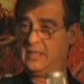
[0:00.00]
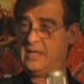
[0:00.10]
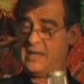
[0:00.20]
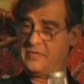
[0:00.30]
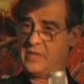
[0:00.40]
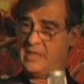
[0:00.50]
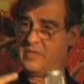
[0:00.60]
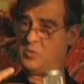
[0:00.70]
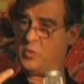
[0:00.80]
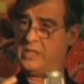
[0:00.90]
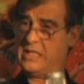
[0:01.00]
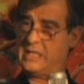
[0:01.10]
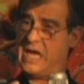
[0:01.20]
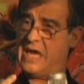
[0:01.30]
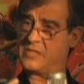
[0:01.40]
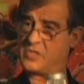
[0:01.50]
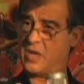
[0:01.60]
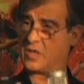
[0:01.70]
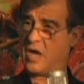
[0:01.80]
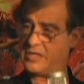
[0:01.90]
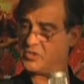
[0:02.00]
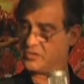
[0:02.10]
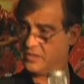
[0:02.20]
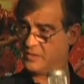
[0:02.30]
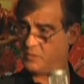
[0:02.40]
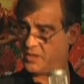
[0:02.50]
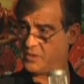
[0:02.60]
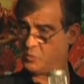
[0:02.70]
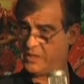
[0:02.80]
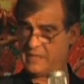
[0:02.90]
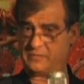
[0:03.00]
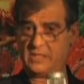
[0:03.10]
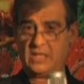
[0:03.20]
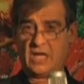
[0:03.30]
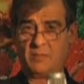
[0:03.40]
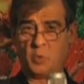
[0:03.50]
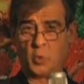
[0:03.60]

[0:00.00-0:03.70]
and then we enhance our consciousness because we have a more